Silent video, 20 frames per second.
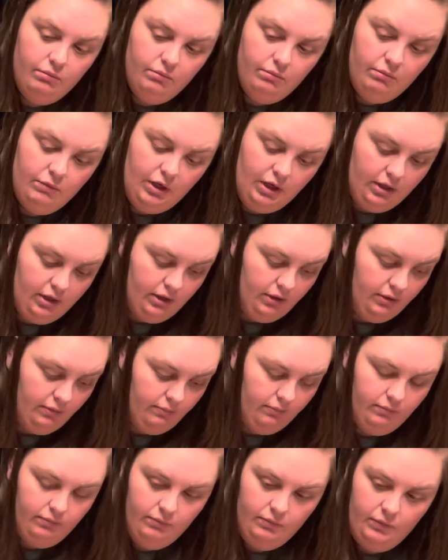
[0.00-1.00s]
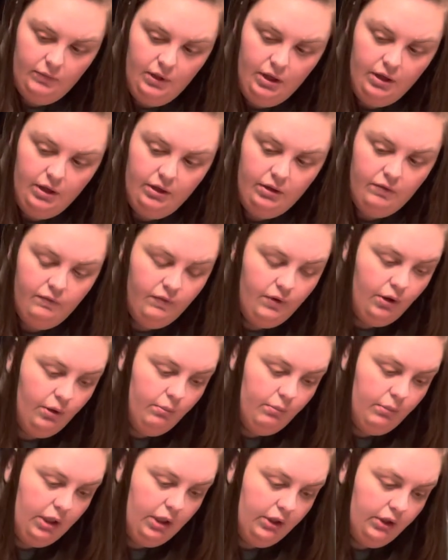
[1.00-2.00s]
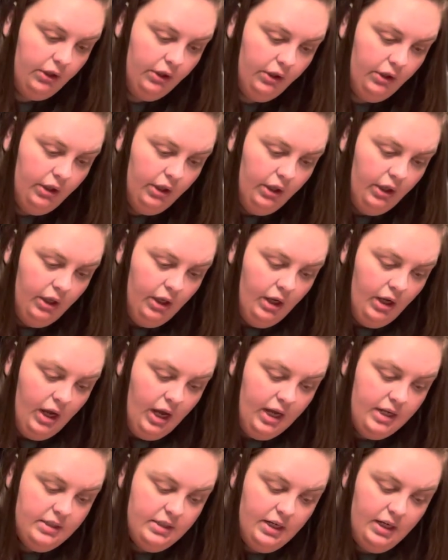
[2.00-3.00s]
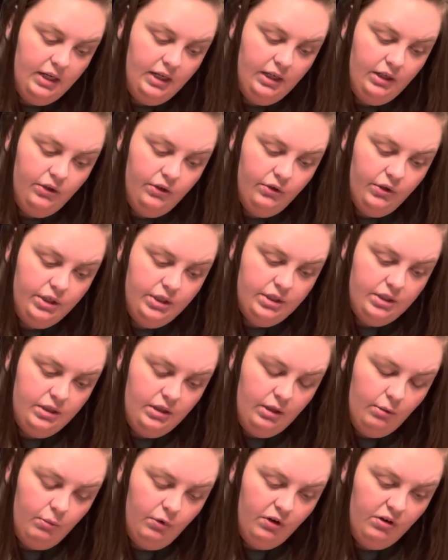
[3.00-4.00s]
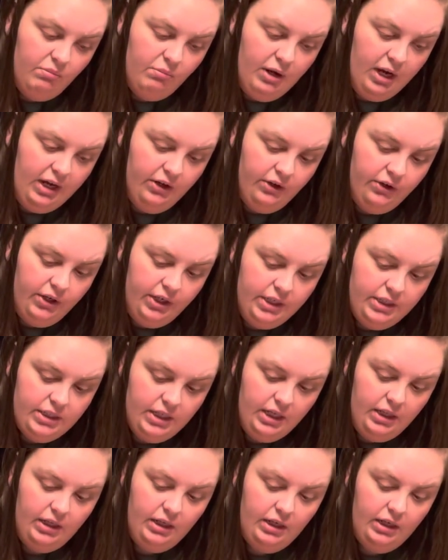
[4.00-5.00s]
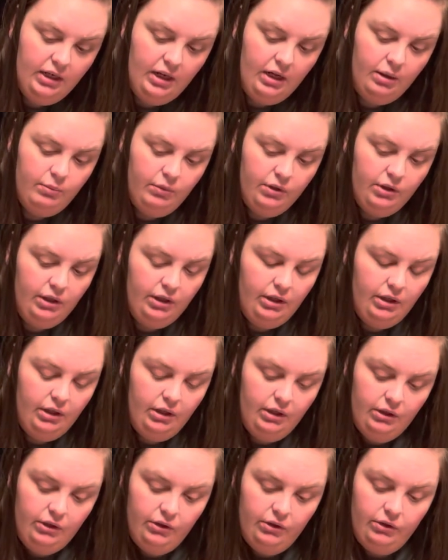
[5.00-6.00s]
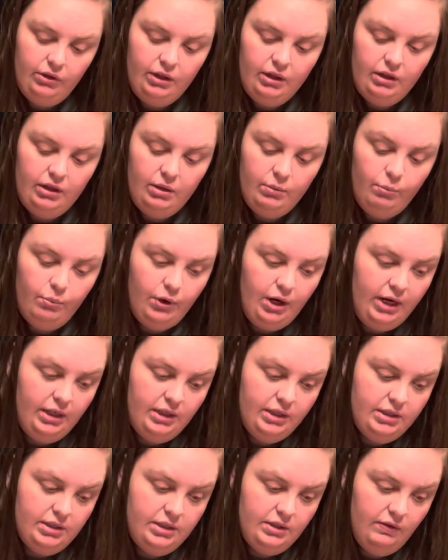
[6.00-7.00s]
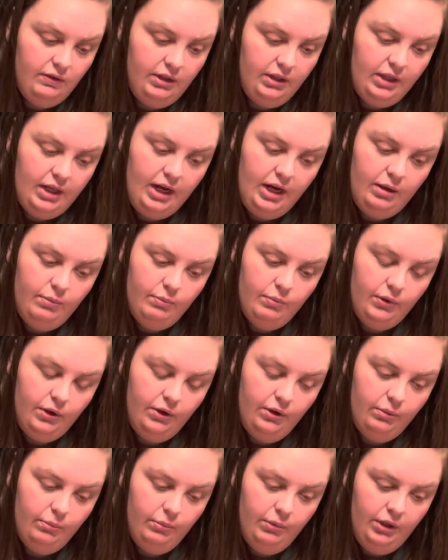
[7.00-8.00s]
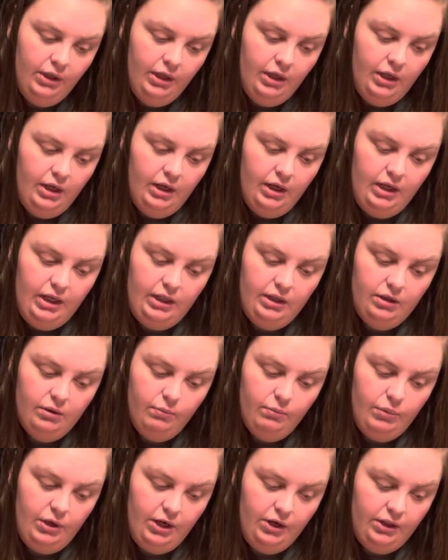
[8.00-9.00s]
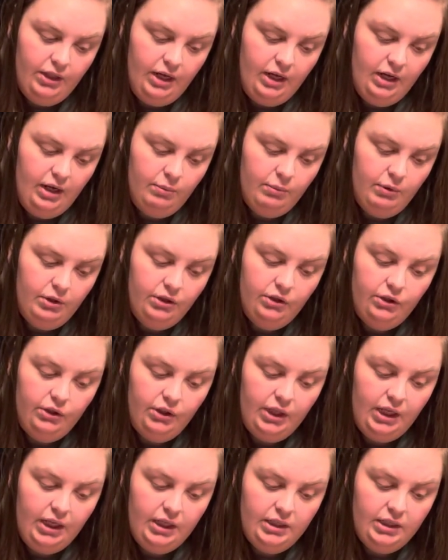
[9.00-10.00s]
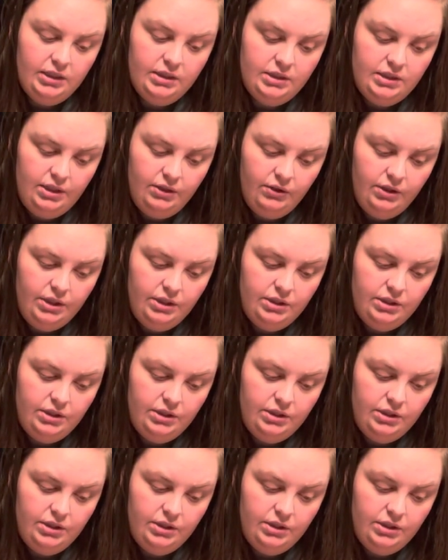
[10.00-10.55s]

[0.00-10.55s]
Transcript: the voltmeter as I increase the number of batteries, and then I'm going to look at the brightness of the light bulb and compare that. I'm going to do that in series